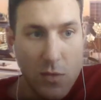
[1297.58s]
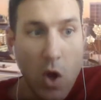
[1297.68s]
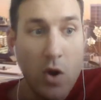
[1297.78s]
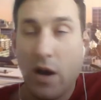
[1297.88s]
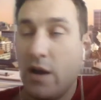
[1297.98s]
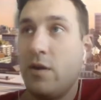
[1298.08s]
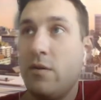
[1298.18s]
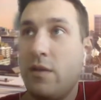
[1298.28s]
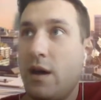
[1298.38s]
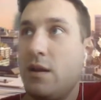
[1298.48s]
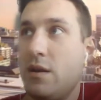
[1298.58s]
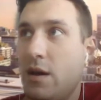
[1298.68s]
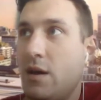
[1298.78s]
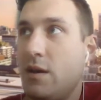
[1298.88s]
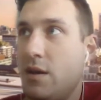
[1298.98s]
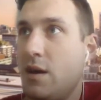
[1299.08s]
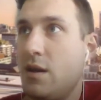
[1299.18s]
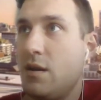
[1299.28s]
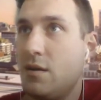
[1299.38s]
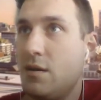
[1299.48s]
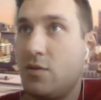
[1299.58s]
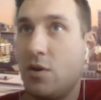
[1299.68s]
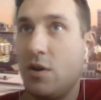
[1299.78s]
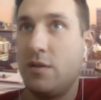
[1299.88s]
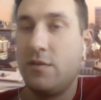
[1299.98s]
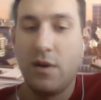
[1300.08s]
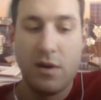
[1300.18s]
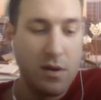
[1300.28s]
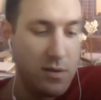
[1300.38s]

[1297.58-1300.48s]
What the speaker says: I agree with that. Yeah, he can. He's good. He's very good.